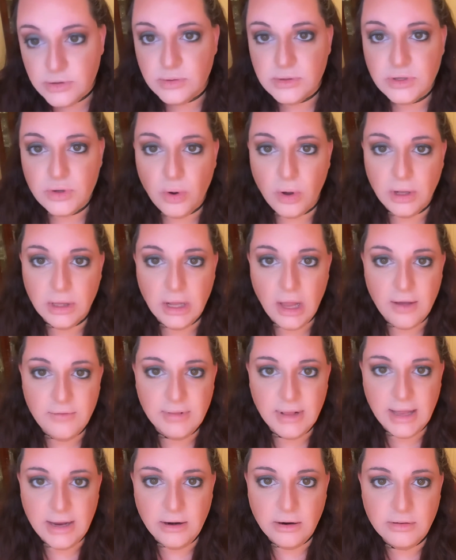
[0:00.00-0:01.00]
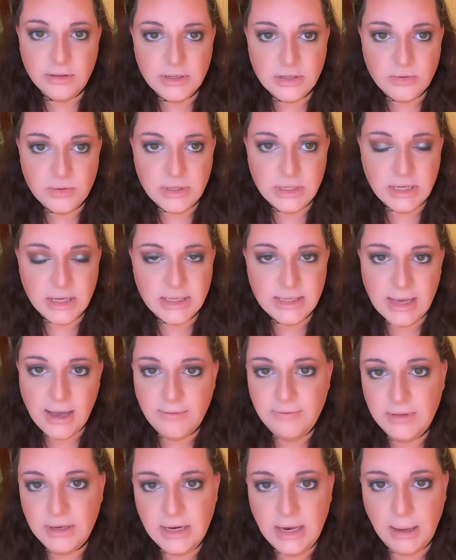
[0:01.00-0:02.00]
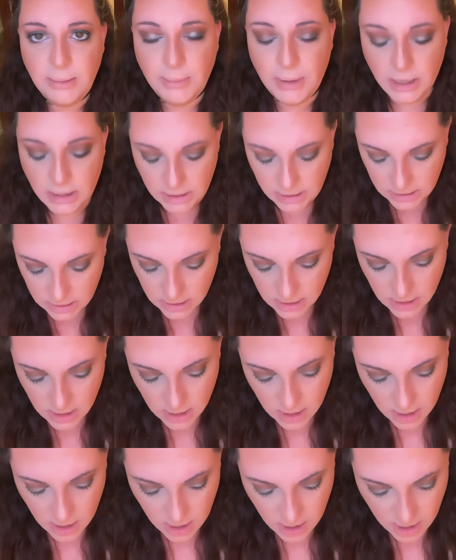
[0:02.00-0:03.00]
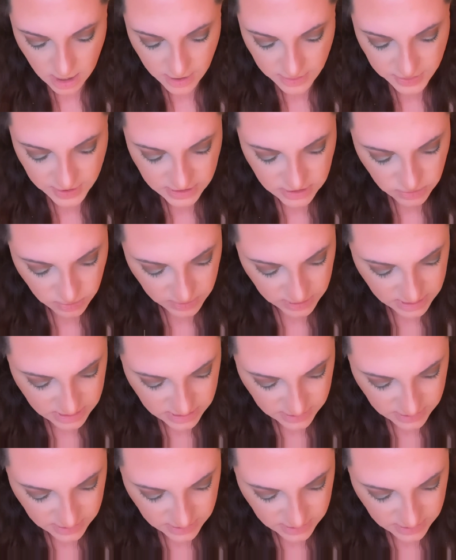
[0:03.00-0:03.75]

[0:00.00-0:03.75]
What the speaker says: one's called Love Letter. This one does have the name on it. This one is